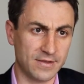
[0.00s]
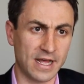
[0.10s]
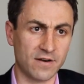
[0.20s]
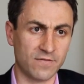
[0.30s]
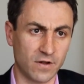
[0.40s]
And
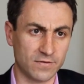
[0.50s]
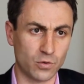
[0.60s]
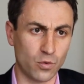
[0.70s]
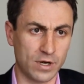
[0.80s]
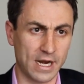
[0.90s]
that involves
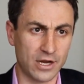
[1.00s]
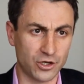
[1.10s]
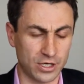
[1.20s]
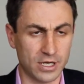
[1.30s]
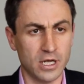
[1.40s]

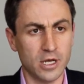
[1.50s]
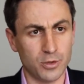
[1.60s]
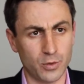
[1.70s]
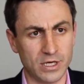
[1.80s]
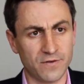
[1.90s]
coordination
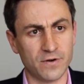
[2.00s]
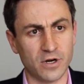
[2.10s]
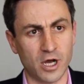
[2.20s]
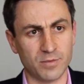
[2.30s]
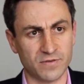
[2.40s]
between different
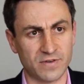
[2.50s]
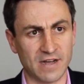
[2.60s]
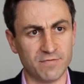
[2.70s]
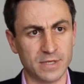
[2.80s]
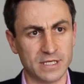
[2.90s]
arms of
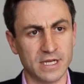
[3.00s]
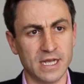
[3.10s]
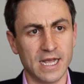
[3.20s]
government